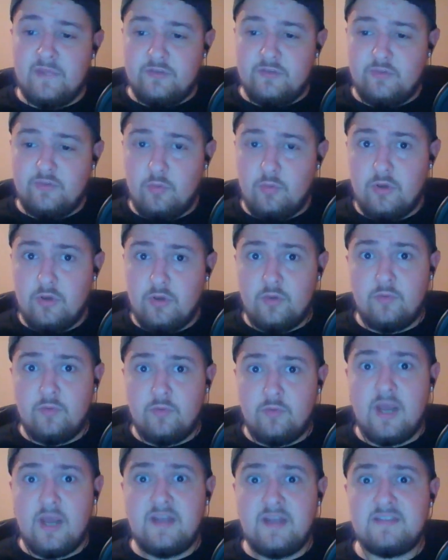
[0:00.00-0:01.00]
So
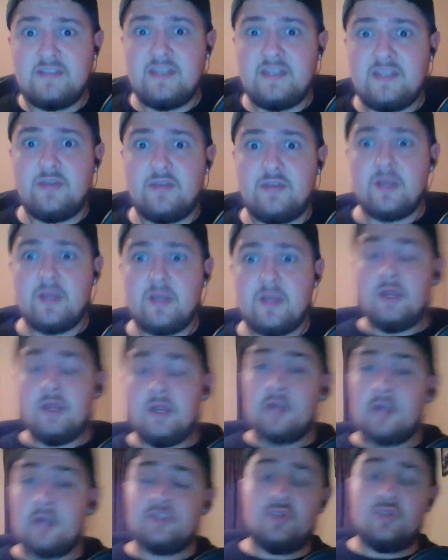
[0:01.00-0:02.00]
we're kind of teetering
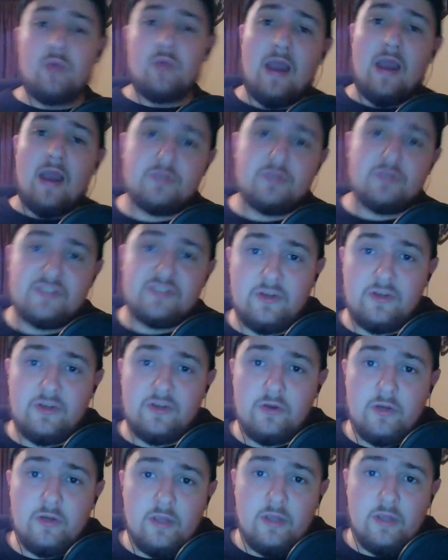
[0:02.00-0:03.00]
on 2 hours
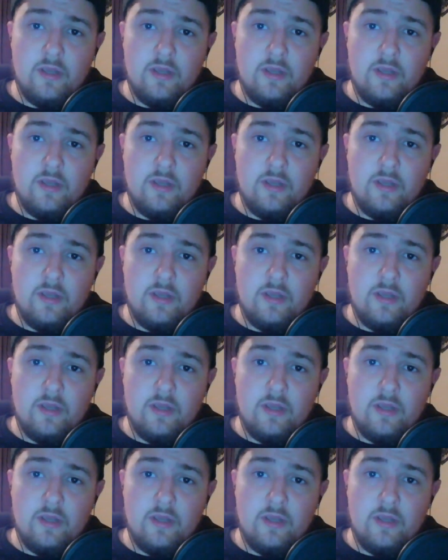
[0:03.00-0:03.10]
here.